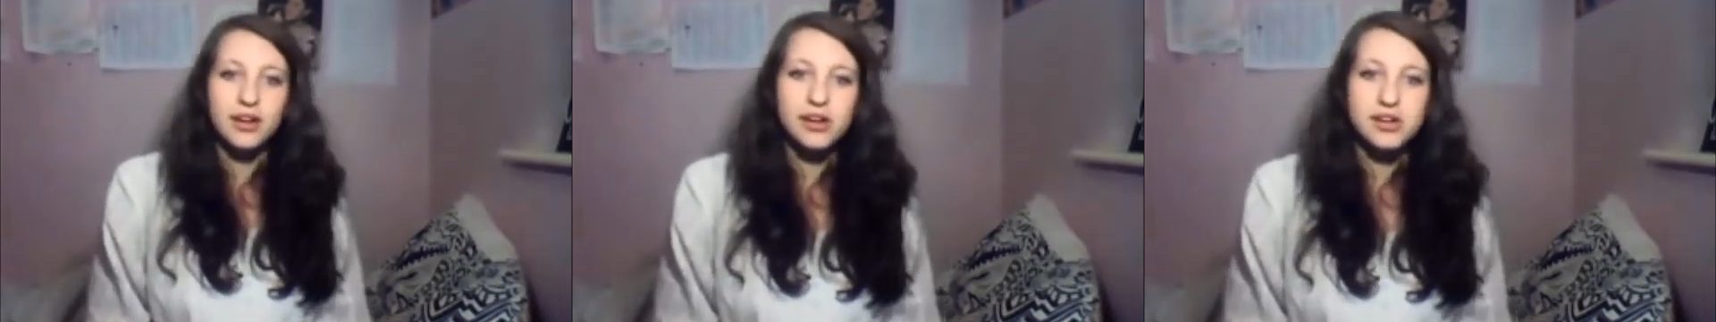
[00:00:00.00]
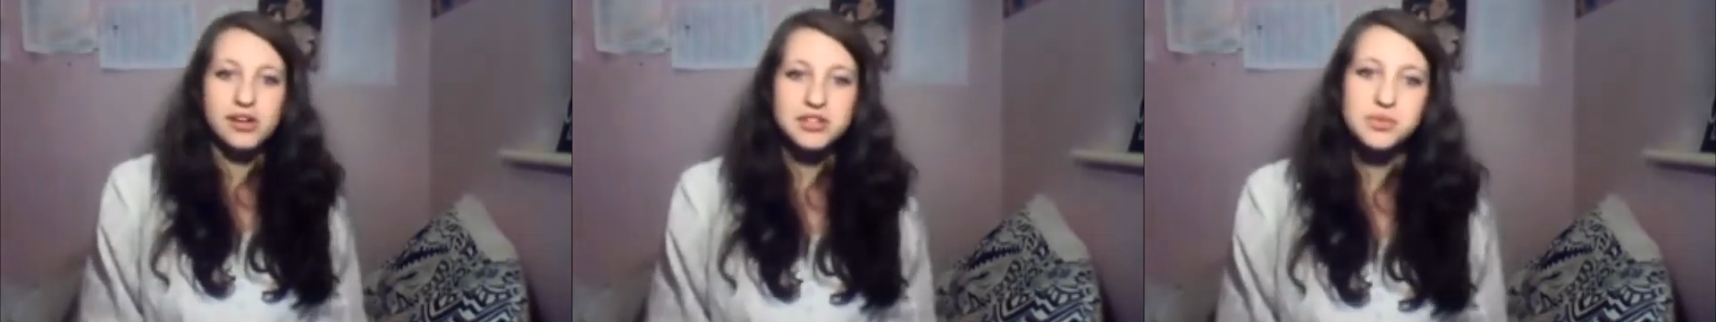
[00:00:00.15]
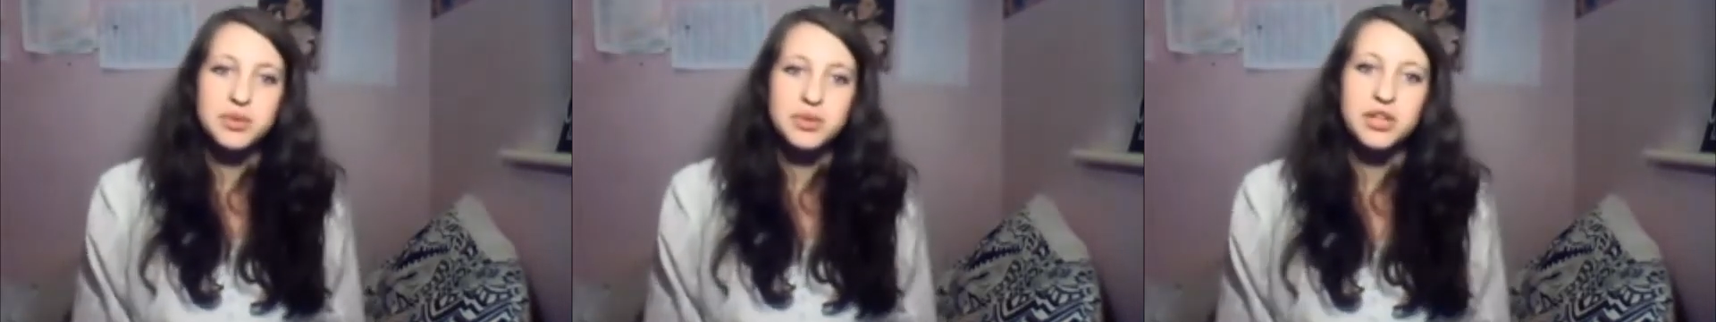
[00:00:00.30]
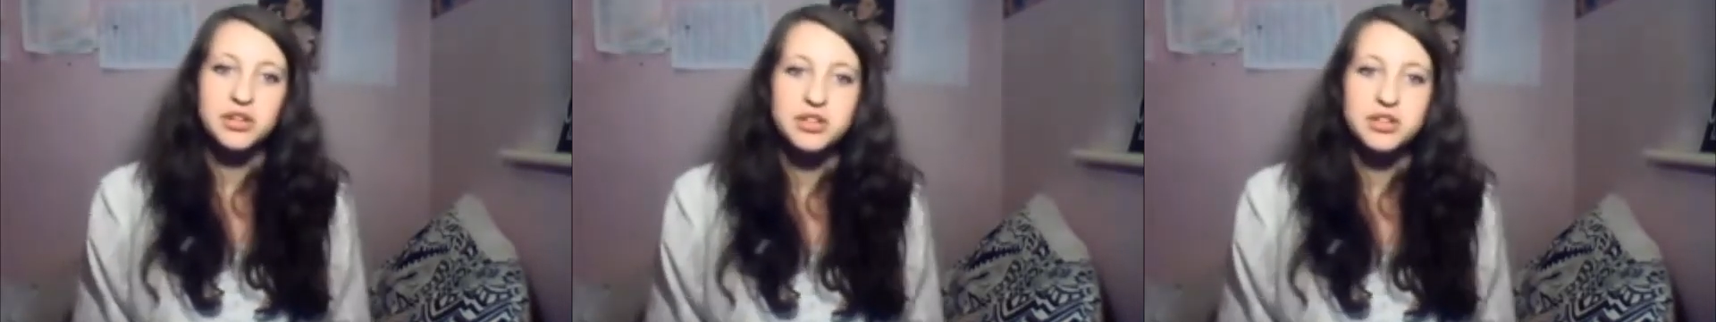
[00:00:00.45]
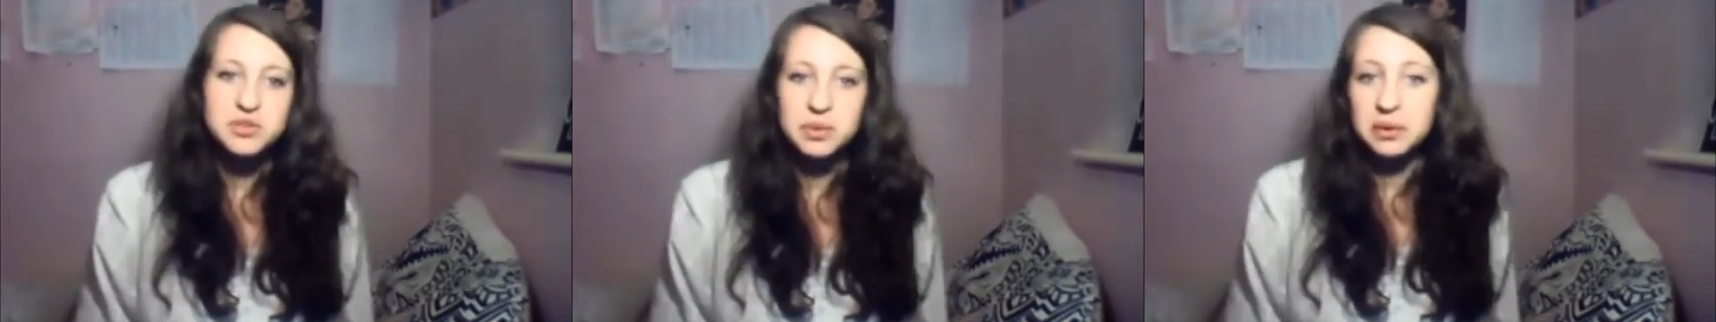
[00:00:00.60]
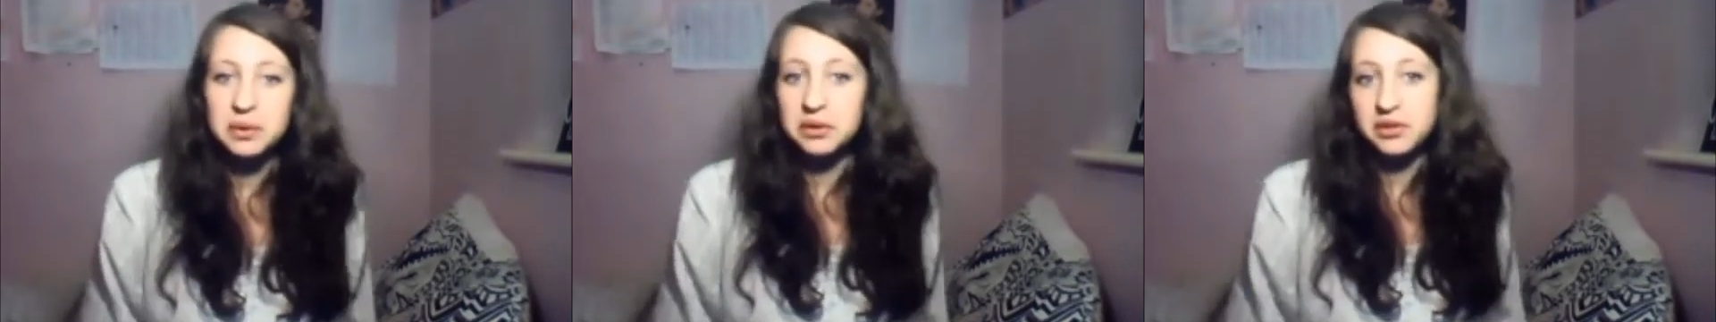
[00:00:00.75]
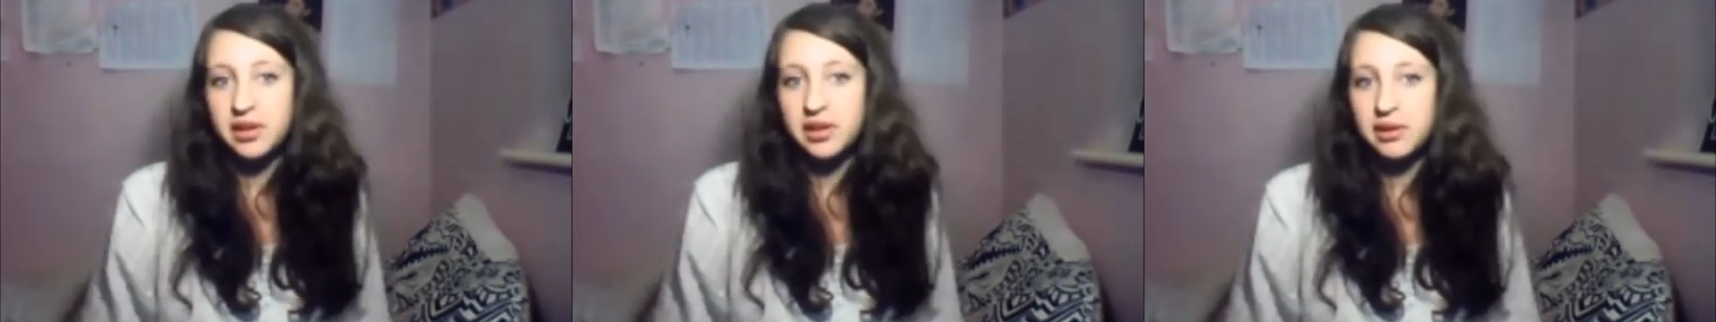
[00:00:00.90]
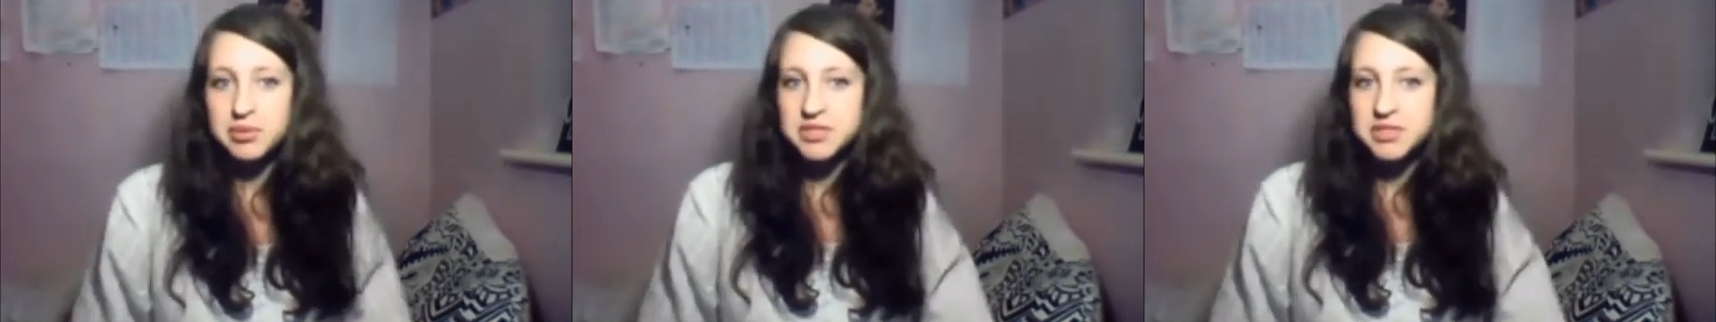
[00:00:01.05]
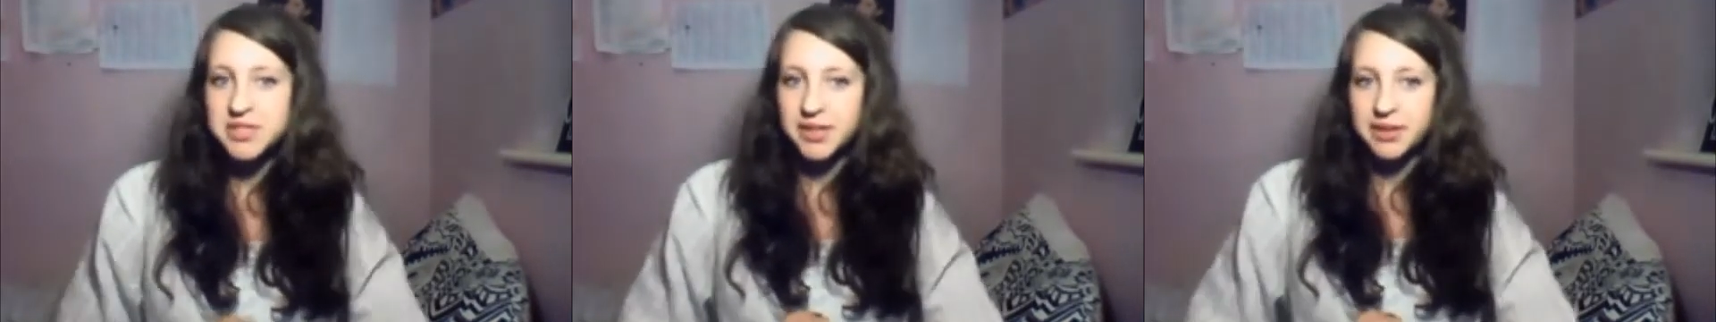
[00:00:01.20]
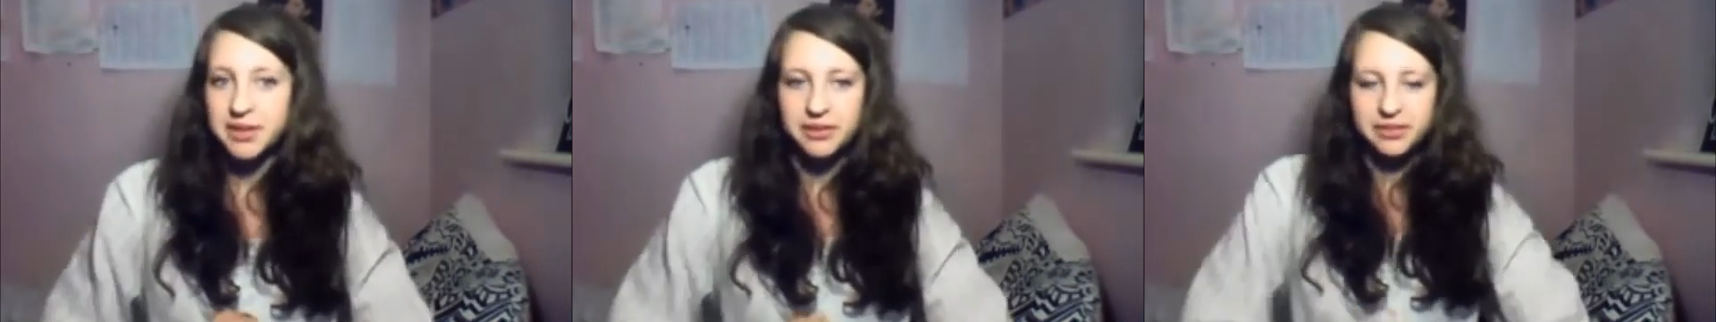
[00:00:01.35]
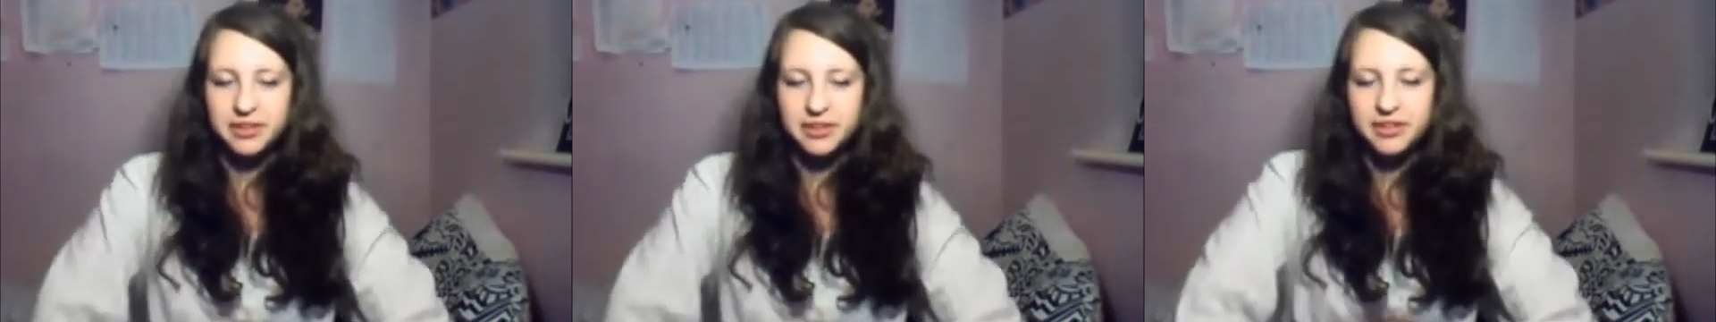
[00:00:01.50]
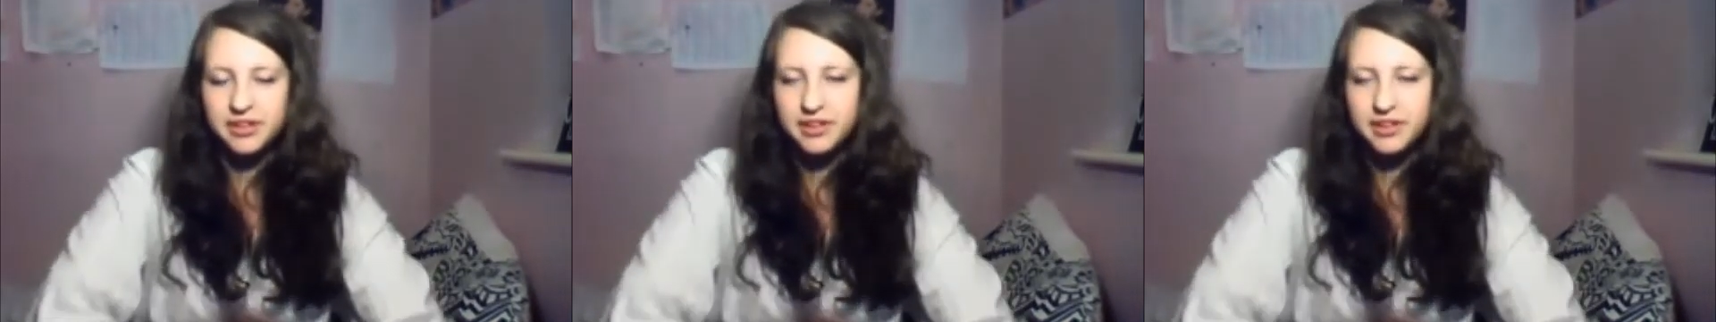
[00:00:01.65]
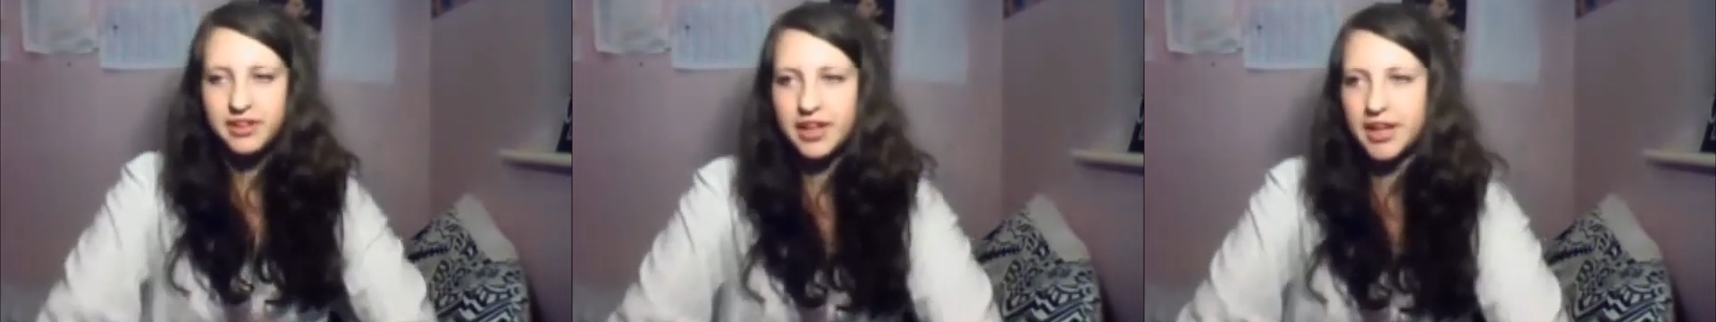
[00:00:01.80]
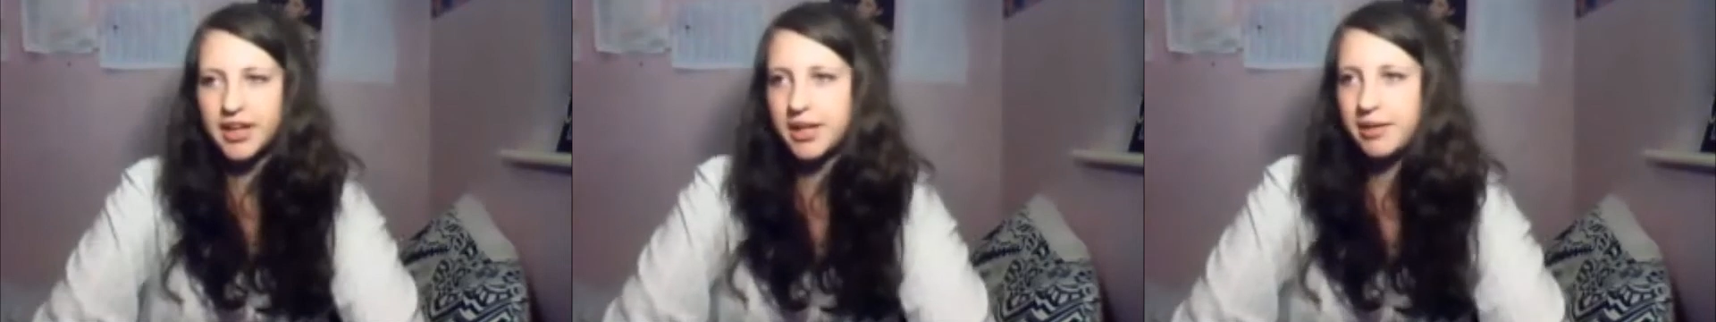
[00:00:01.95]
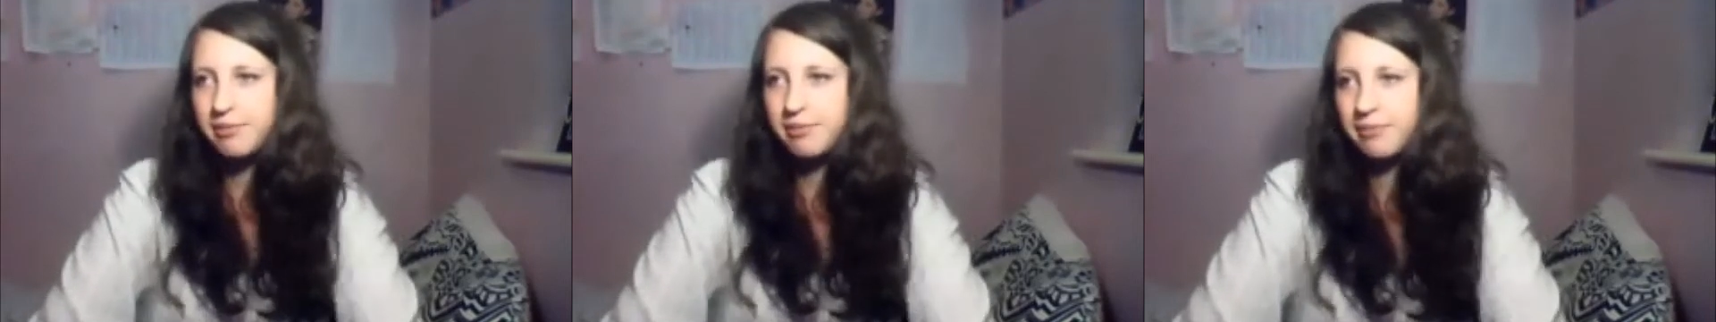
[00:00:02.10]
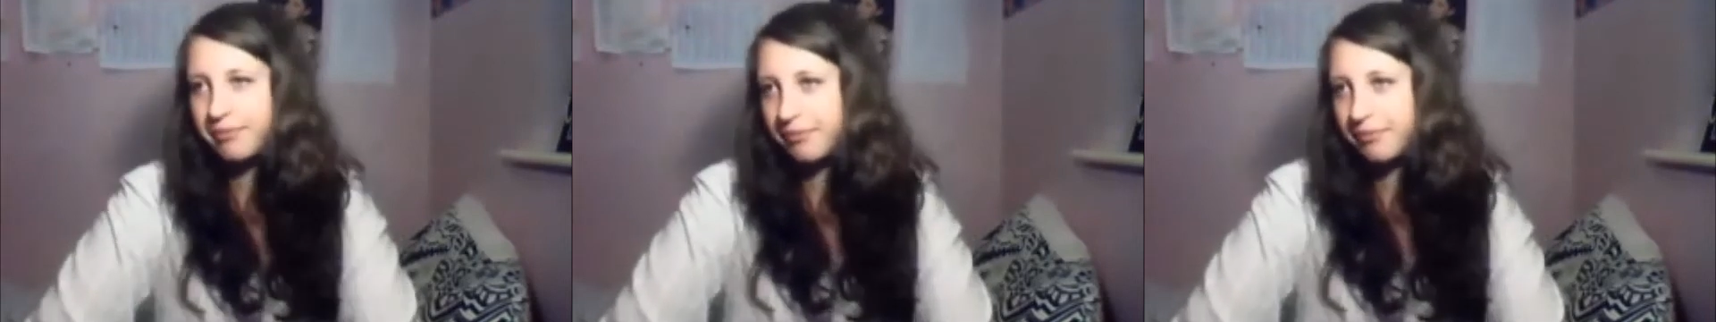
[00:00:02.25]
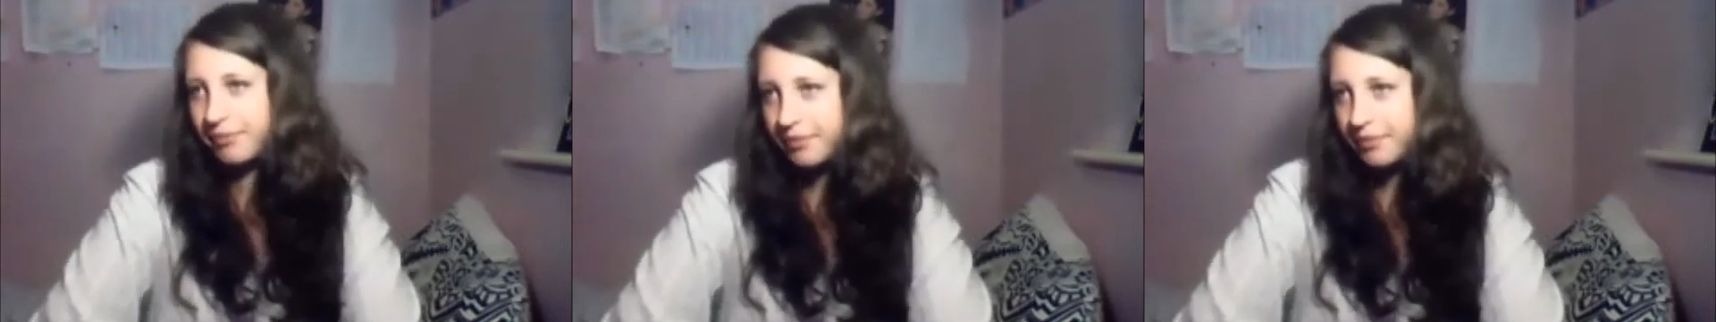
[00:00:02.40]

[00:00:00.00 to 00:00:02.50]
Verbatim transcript: Oswin Oswald episode, um,